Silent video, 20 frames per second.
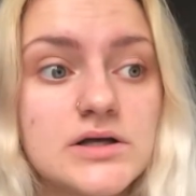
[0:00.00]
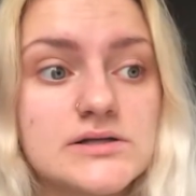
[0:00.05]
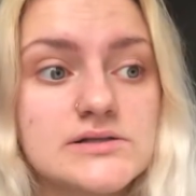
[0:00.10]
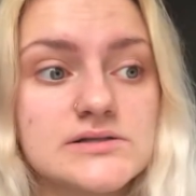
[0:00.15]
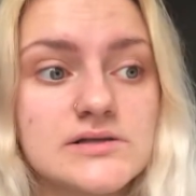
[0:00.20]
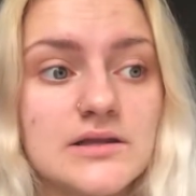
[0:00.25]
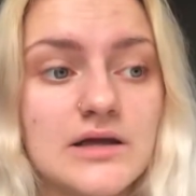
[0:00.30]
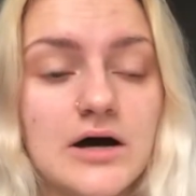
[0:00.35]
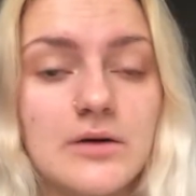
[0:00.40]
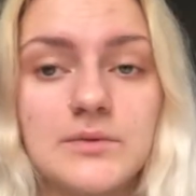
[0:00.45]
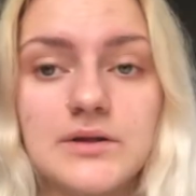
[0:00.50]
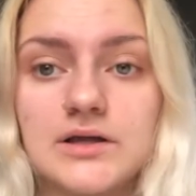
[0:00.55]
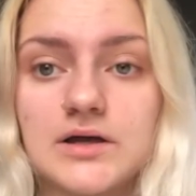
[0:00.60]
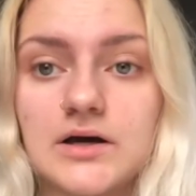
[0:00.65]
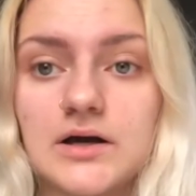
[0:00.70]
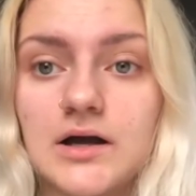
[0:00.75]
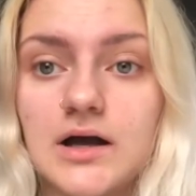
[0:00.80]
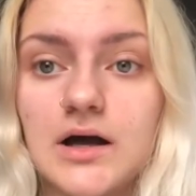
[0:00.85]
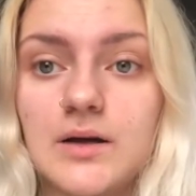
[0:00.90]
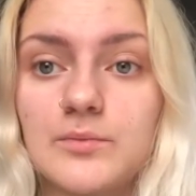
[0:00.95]
so that'll be
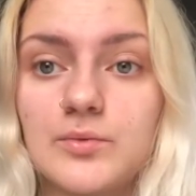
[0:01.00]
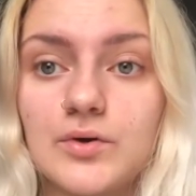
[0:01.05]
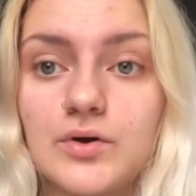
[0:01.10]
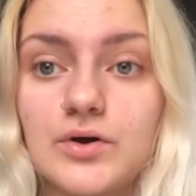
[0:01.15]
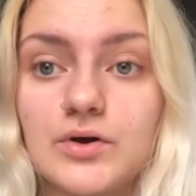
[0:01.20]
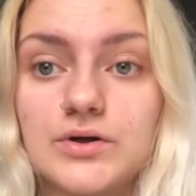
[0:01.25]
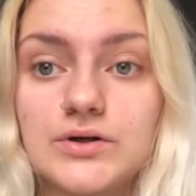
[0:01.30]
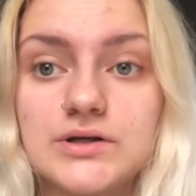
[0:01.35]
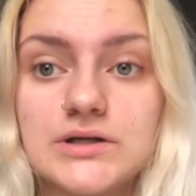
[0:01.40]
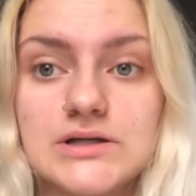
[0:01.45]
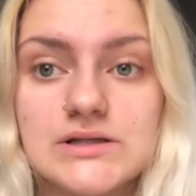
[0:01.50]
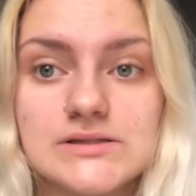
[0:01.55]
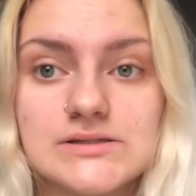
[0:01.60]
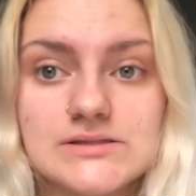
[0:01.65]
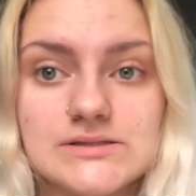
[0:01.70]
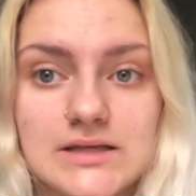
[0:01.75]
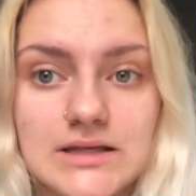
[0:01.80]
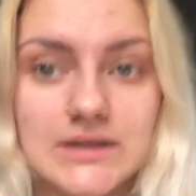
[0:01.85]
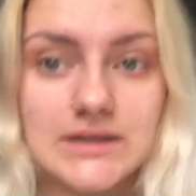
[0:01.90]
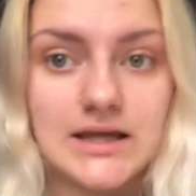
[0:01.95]
going up on
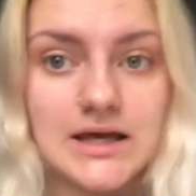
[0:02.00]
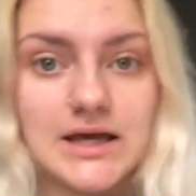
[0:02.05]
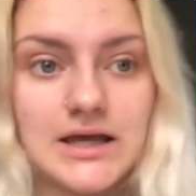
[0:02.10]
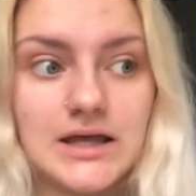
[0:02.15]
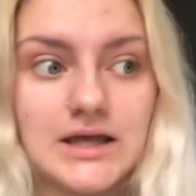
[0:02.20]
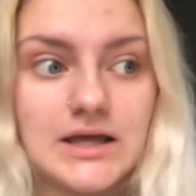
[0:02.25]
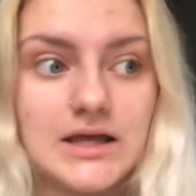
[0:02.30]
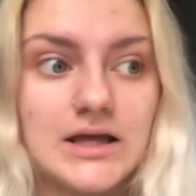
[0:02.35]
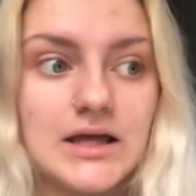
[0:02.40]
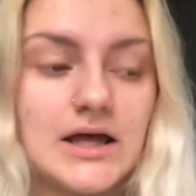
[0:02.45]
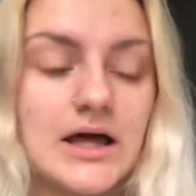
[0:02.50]
Sunday.